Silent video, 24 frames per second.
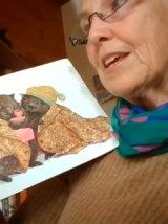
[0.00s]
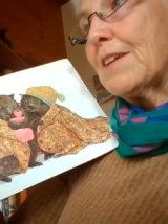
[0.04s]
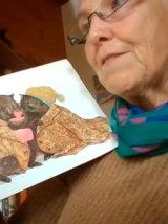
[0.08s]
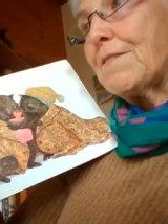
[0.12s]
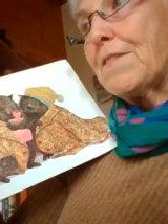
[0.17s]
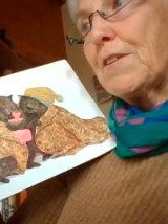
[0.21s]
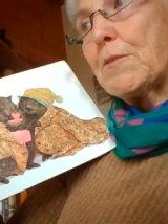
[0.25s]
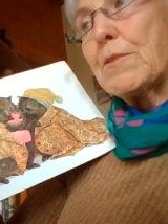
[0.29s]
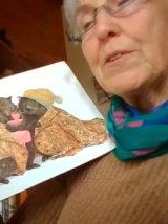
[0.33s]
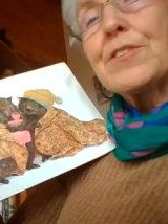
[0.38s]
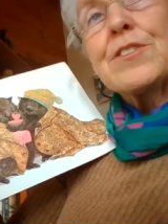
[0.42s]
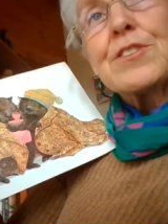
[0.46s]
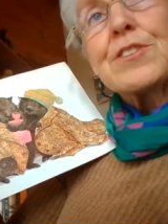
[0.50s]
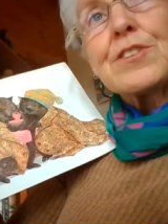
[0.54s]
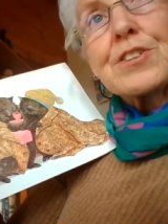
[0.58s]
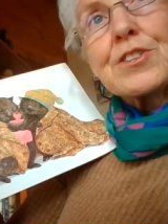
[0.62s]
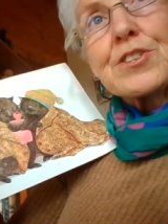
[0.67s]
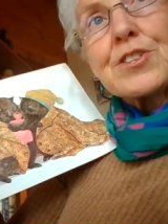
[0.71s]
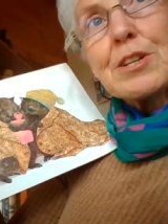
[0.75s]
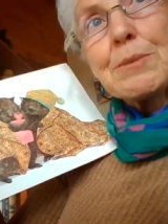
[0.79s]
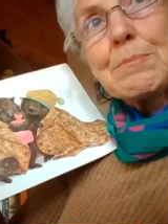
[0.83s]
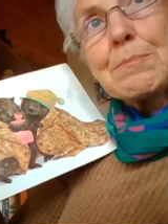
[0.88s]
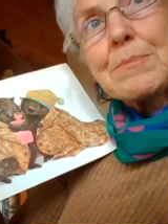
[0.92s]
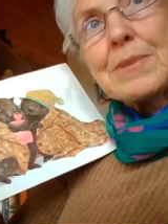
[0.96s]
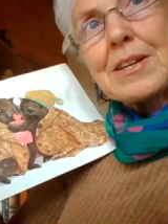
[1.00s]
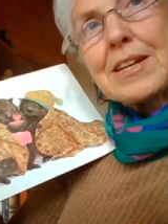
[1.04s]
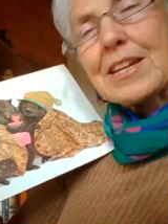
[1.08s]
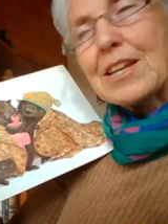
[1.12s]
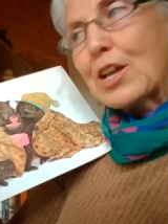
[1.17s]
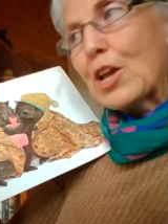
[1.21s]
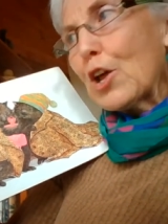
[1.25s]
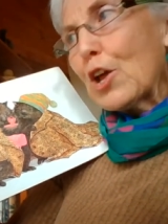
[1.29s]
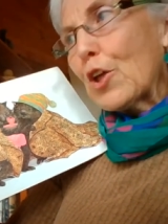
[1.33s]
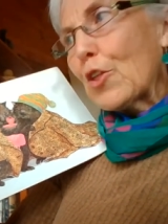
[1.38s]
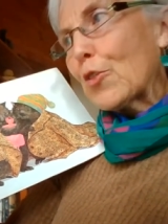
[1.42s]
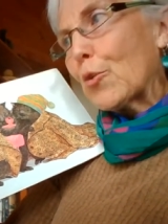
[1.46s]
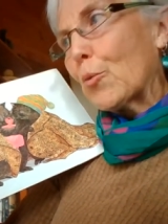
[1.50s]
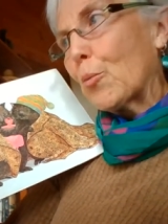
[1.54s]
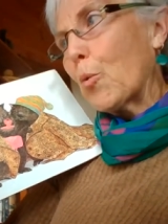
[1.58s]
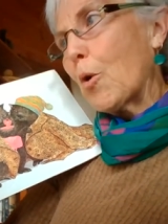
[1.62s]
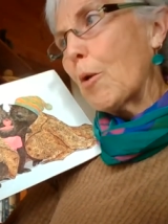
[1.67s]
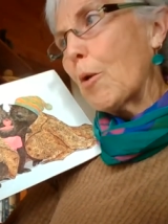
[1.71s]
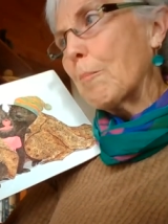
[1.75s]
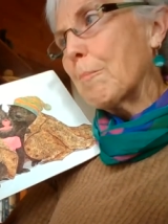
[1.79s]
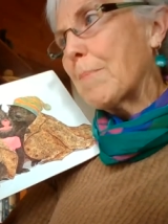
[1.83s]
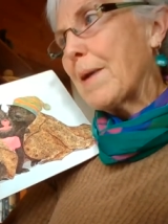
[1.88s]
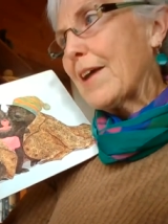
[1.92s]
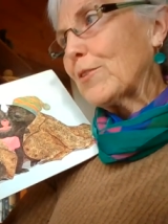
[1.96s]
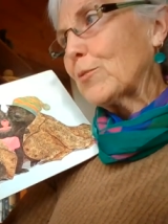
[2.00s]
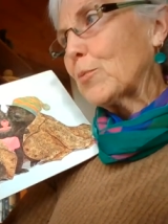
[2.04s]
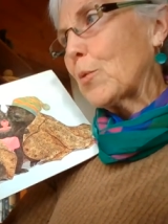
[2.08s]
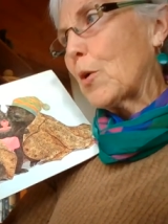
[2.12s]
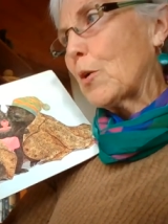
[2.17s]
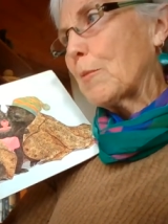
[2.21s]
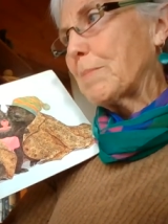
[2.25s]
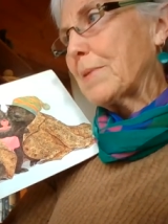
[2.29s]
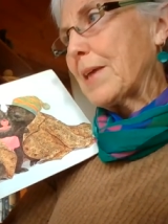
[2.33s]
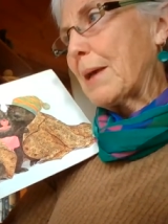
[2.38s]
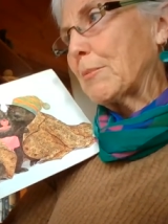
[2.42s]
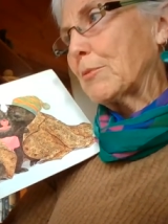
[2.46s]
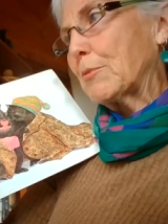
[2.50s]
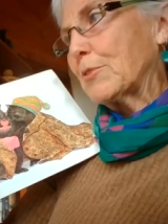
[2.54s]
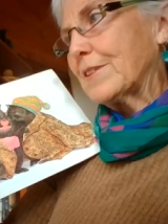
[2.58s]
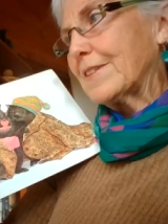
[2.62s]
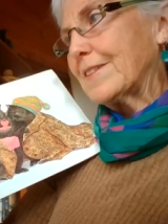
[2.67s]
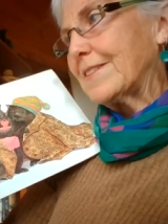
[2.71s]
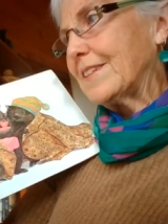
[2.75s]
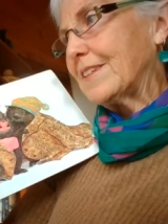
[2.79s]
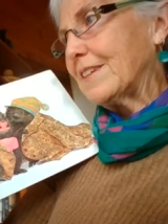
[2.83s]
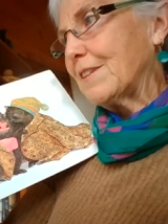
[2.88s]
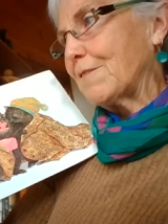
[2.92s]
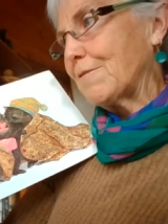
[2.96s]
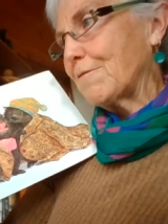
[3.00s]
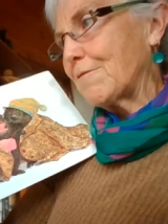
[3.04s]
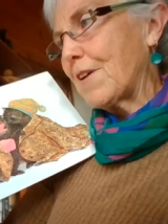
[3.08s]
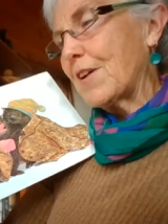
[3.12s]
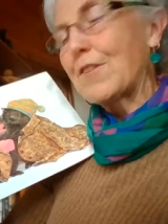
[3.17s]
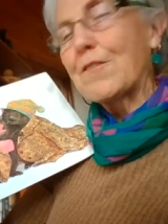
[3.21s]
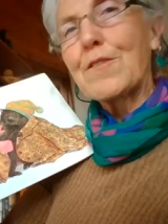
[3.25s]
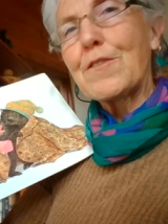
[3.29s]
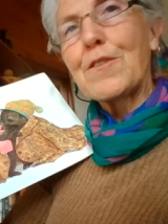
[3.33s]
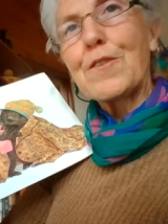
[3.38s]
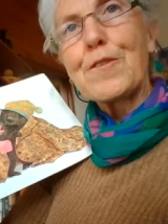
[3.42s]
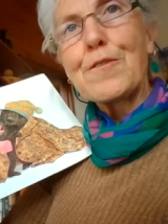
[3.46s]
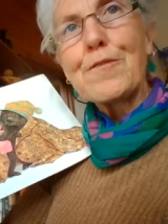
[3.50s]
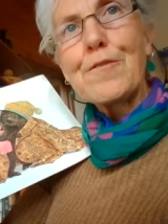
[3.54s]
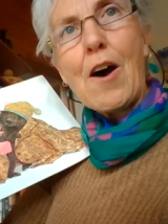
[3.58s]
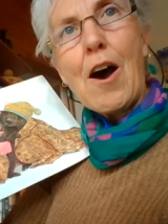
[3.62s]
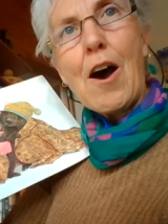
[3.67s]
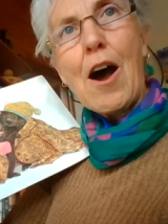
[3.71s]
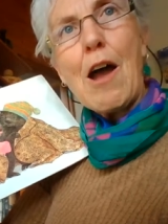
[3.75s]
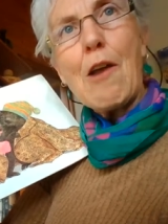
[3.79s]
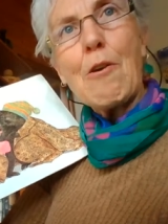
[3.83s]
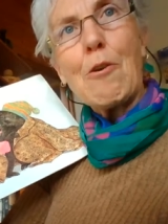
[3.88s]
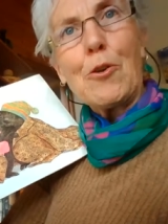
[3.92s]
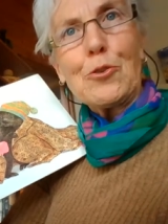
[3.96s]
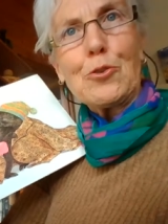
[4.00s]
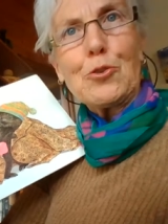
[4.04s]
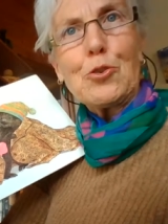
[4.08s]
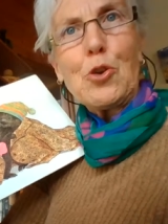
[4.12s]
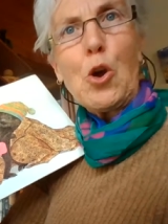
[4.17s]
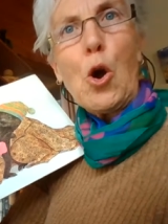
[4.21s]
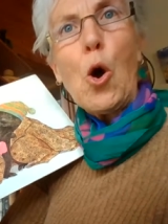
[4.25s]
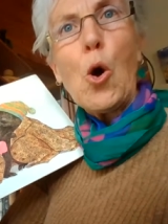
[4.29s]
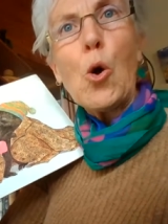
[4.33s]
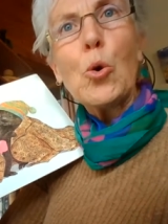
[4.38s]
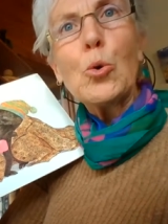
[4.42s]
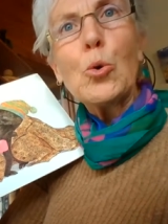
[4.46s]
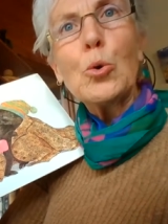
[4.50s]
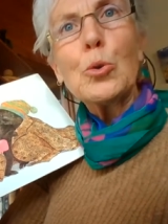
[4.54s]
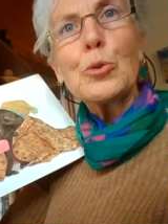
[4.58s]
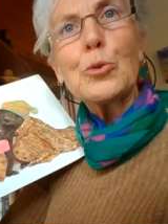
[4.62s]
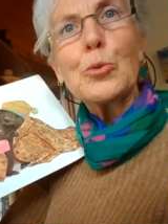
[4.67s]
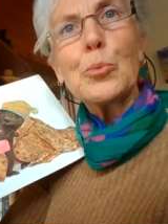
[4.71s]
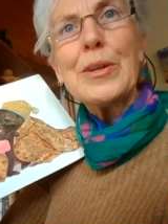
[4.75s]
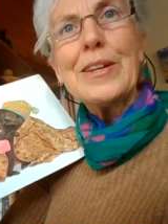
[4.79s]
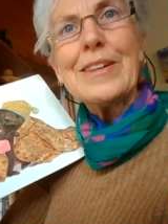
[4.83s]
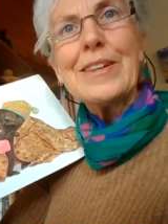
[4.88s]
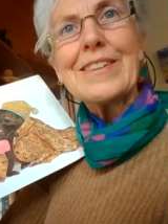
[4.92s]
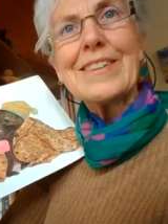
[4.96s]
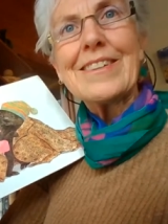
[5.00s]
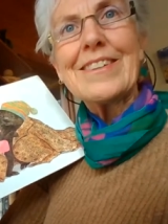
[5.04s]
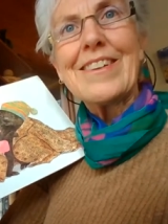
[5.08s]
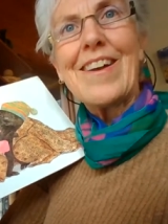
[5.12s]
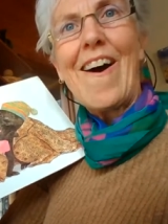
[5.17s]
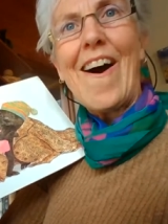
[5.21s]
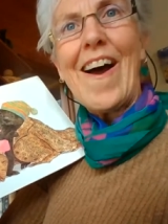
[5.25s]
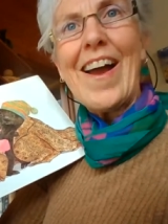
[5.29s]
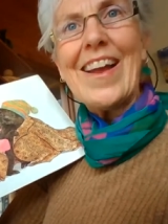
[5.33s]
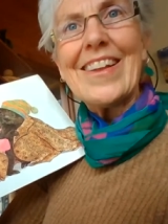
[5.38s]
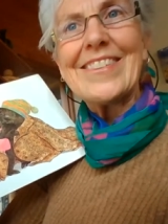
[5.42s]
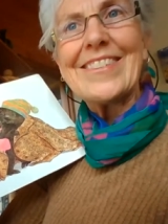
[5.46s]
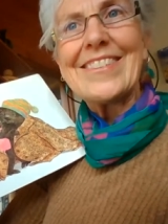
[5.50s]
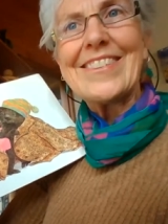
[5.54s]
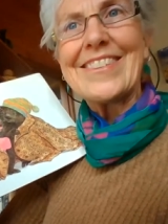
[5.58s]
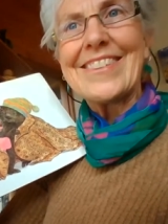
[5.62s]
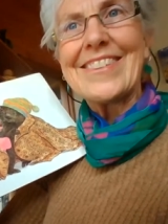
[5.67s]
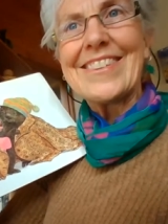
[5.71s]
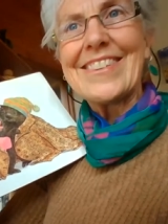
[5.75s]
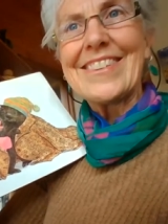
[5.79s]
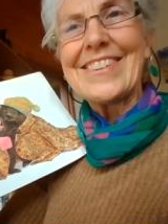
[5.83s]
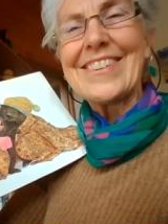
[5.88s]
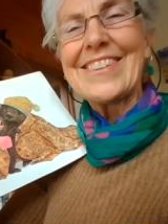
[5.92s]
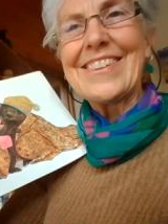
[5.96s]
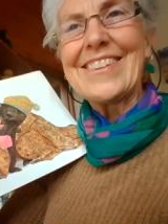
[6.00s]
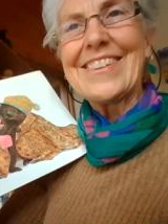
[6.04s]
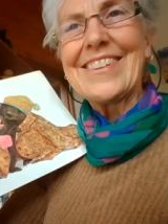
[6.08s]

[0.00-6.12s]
If there isn't a chimney, the wombats won't be able to sit in front of the fire on cold winter nights.